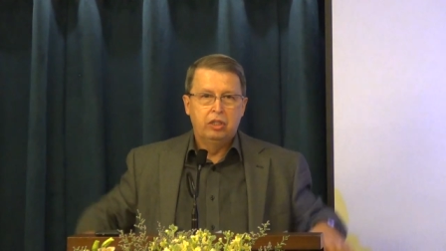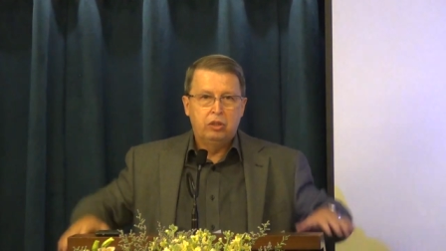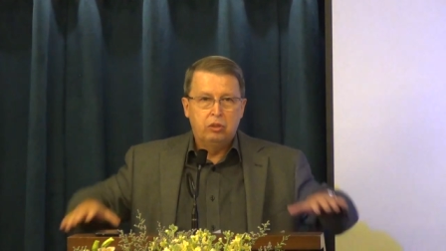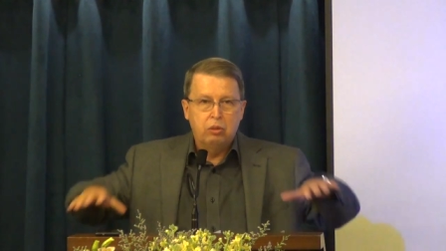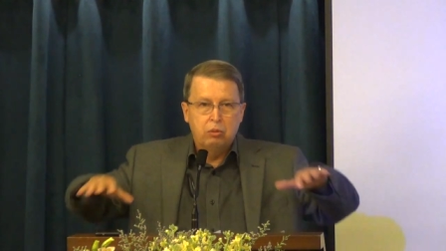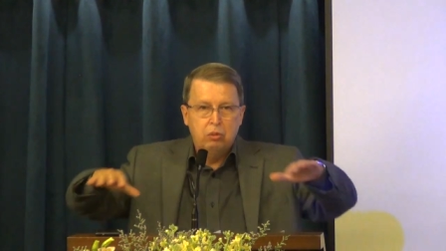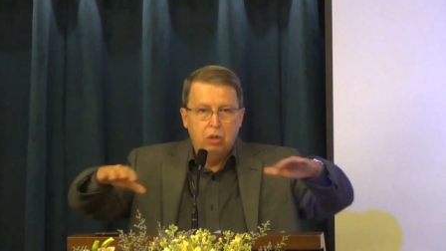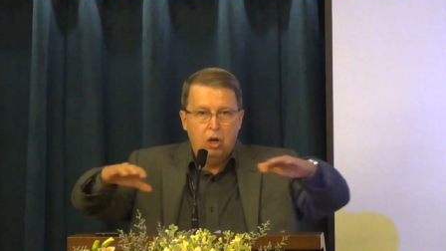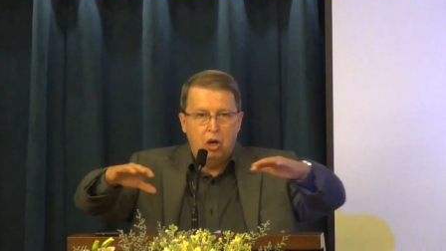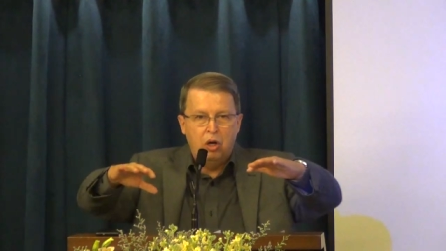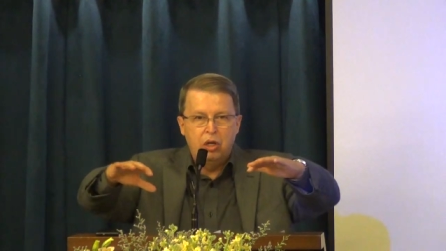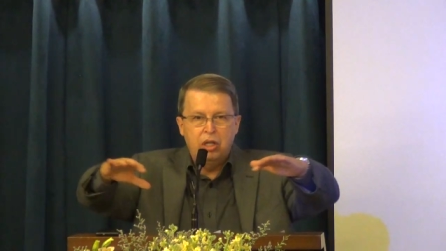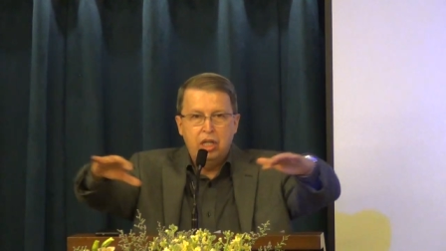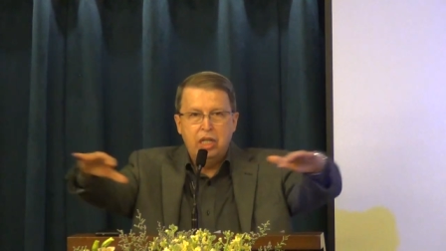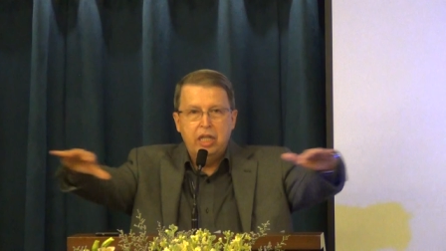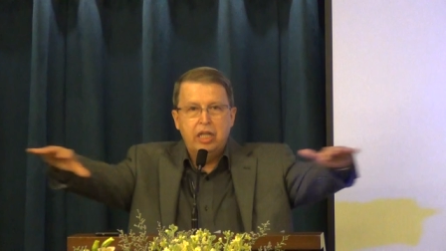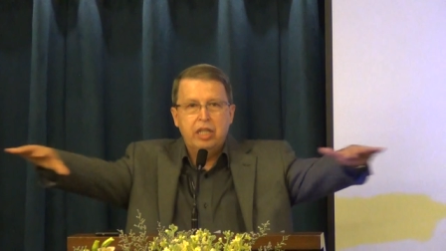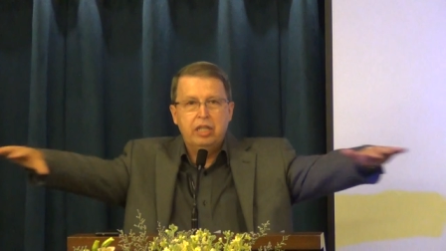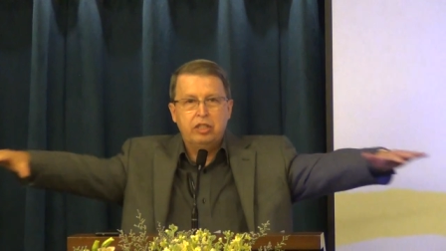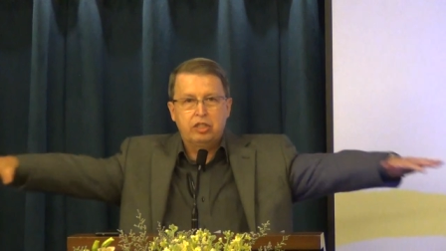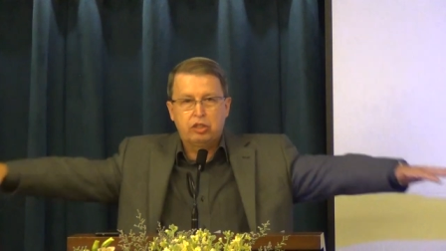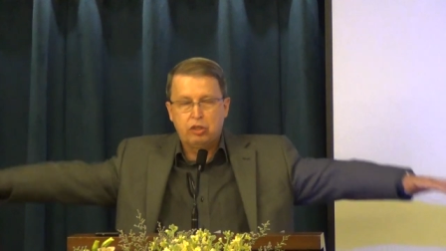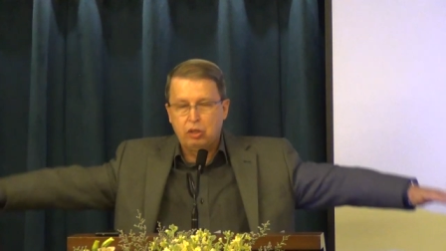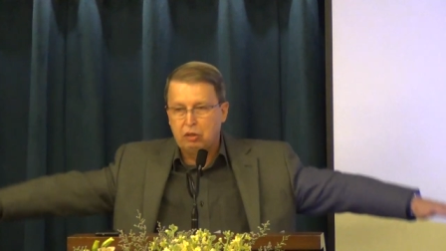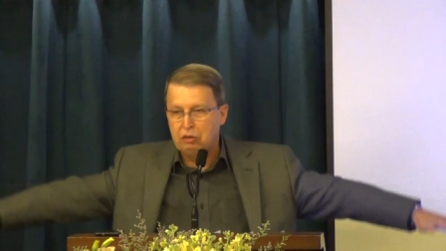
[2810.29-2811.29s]
to
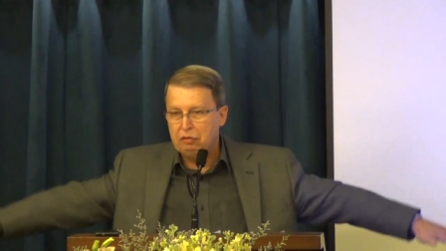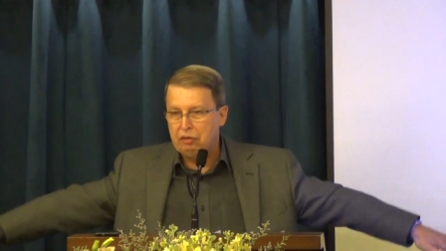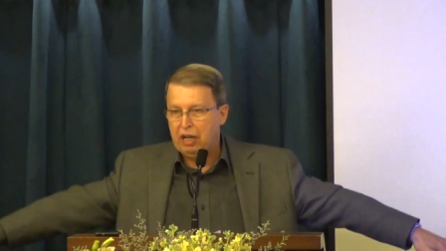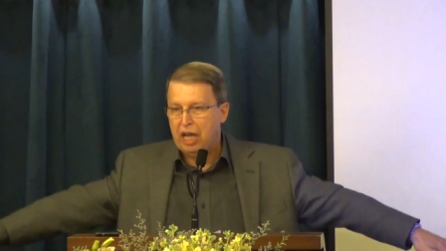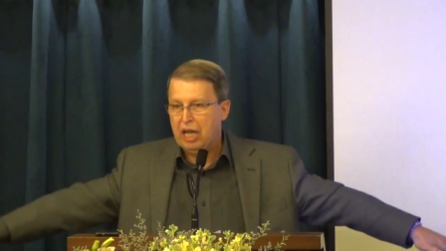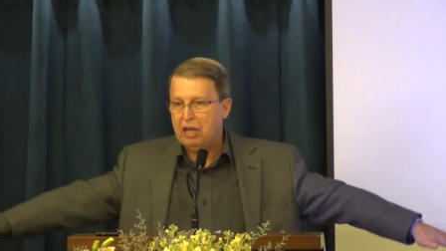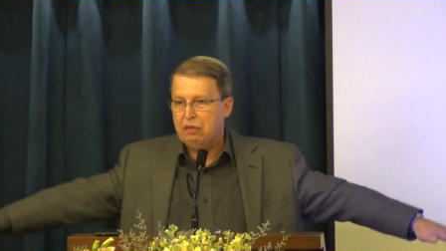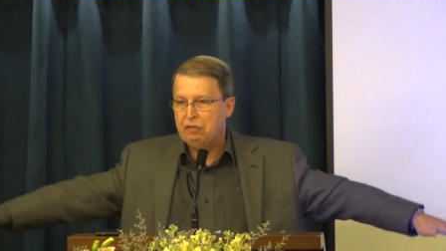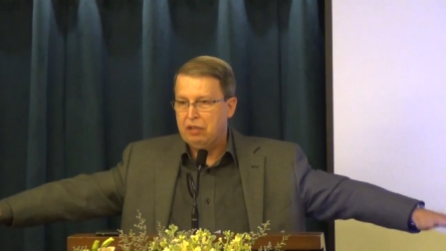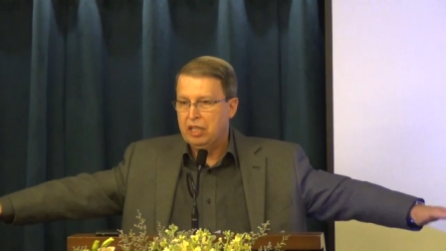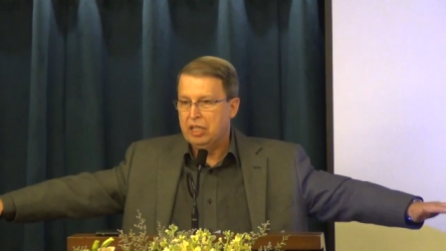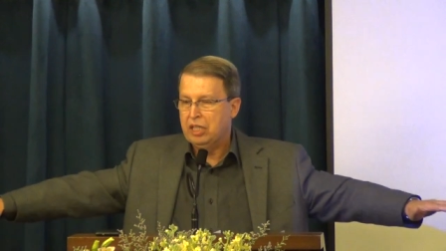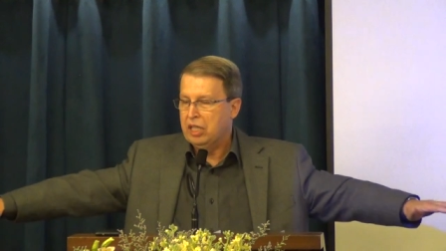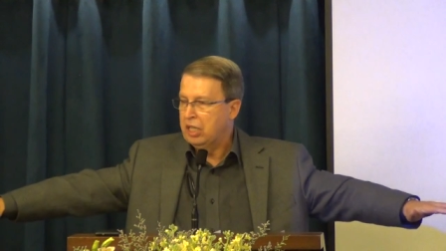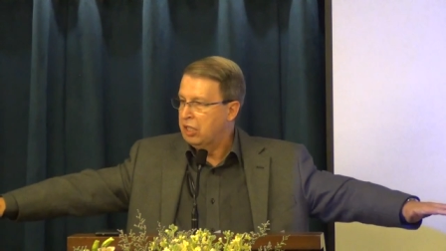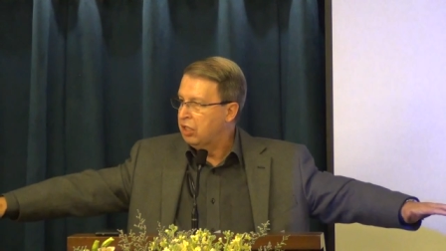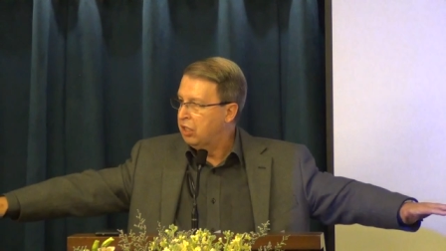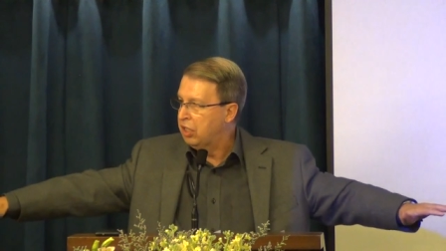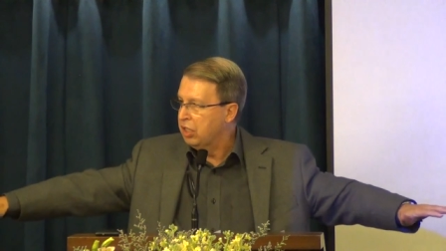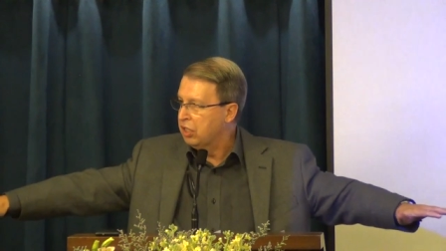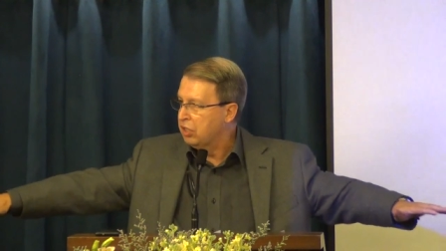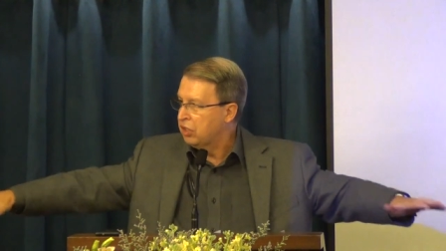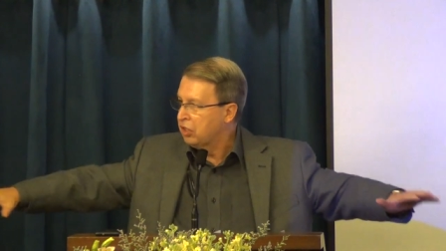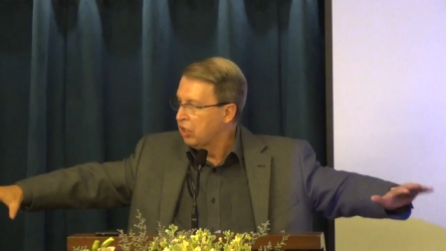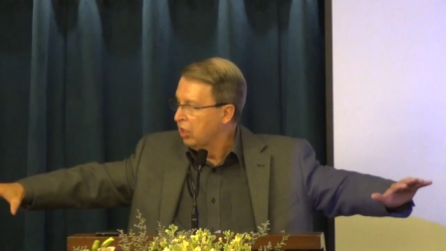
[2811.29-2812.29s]
only surviving in
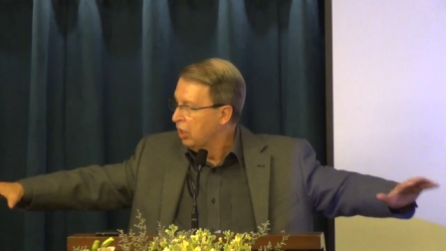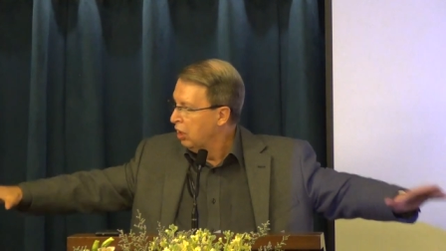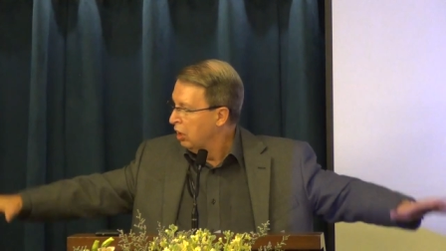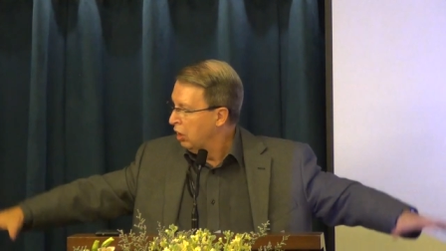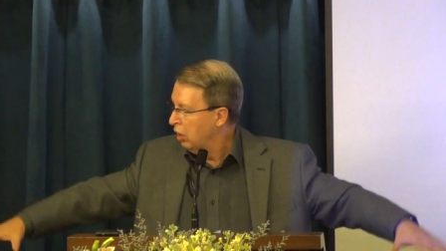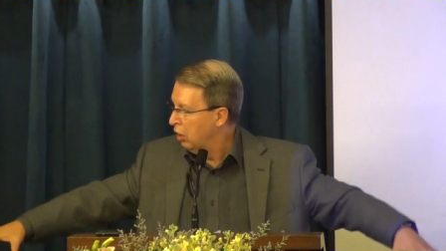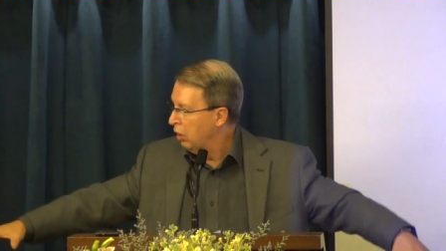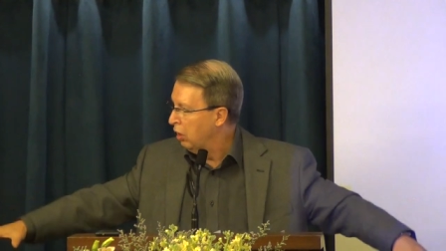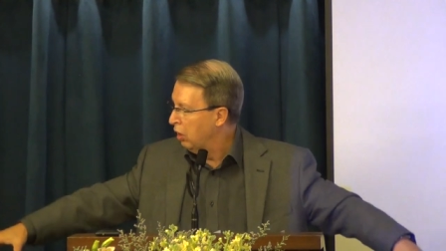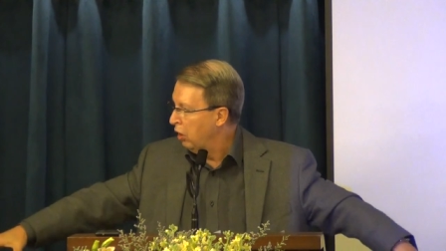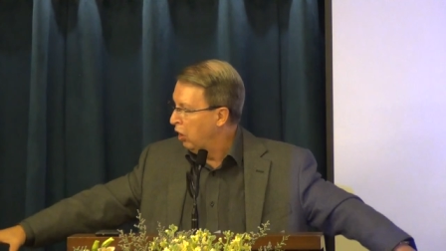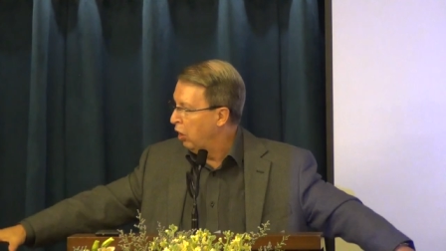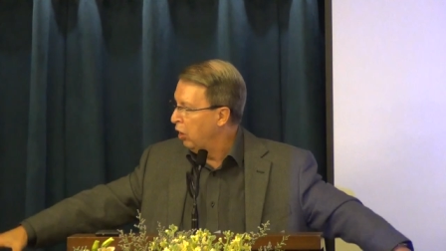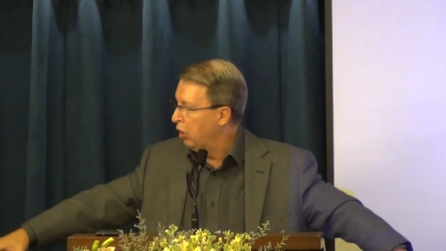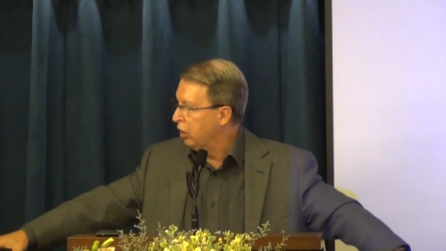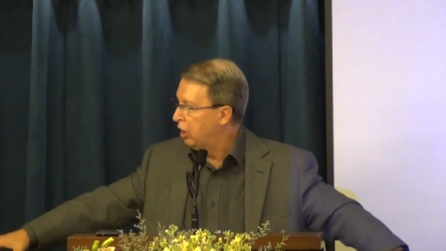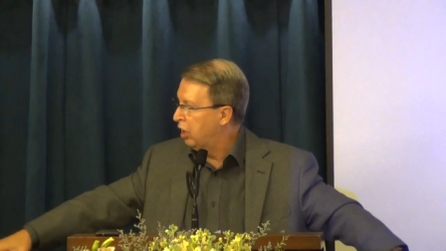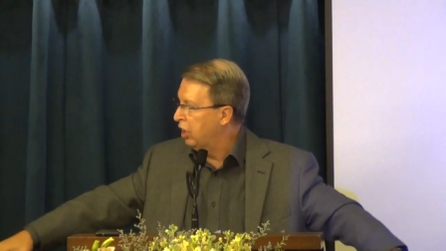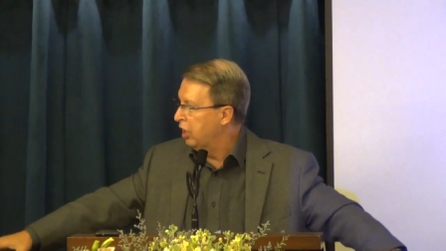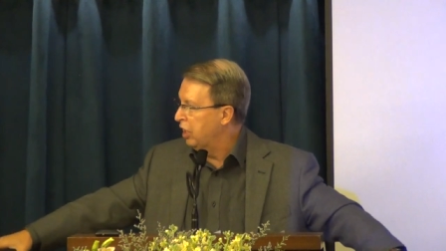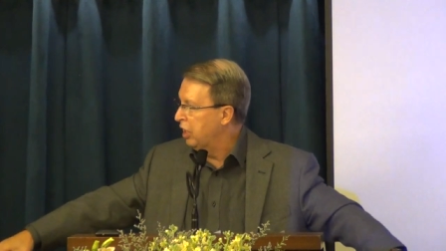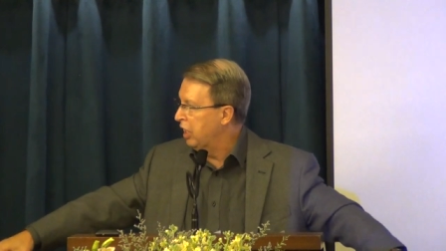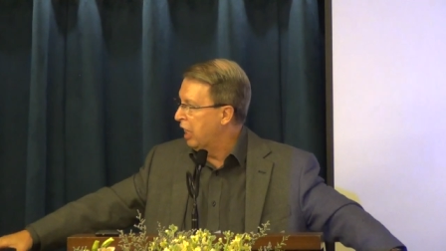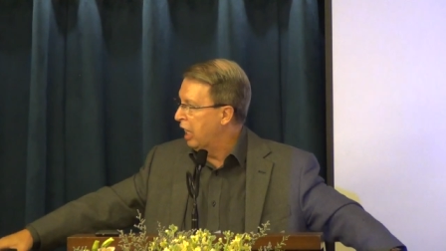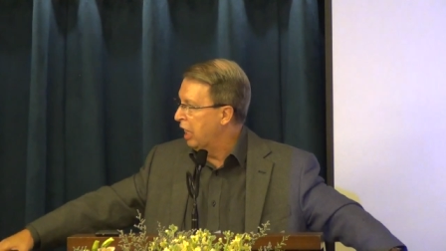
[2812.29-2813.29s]
this
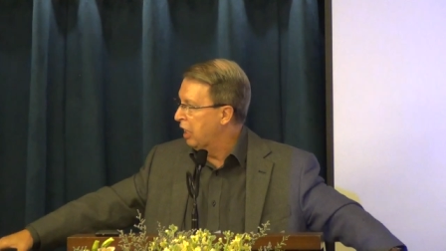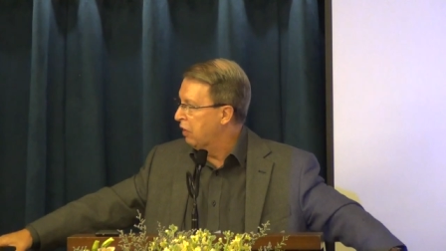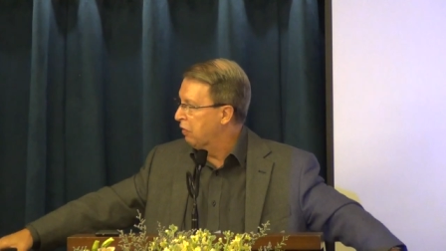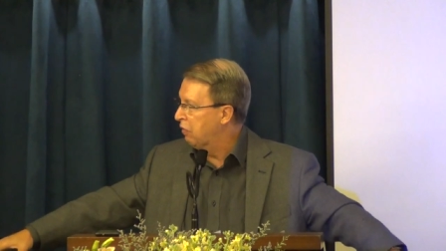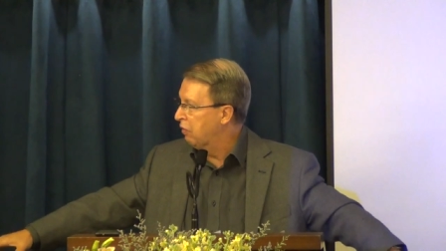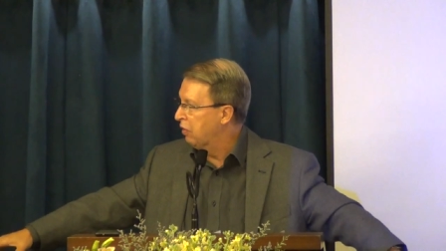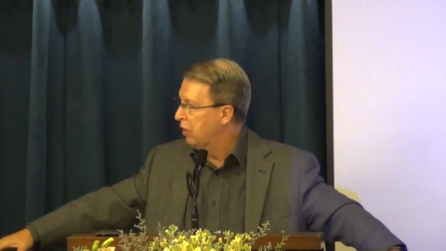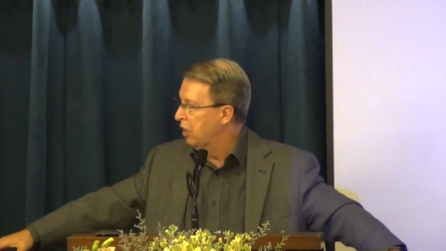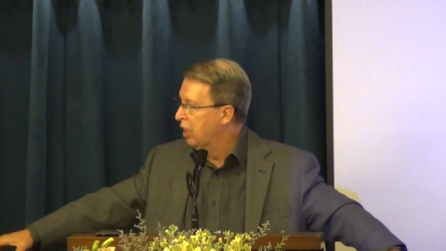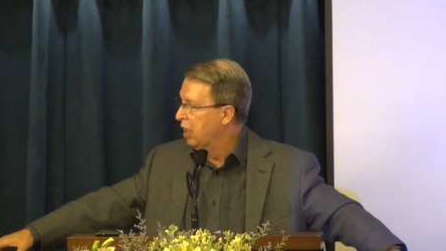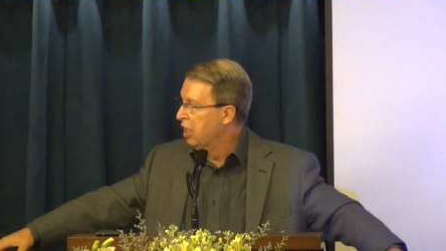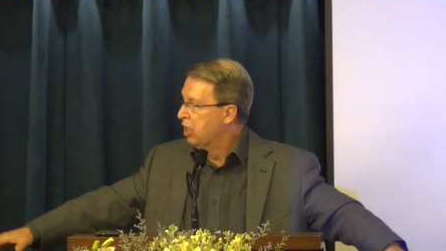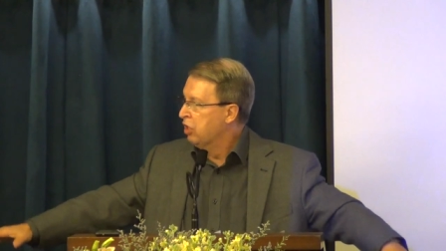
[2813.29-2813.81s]
earthly life.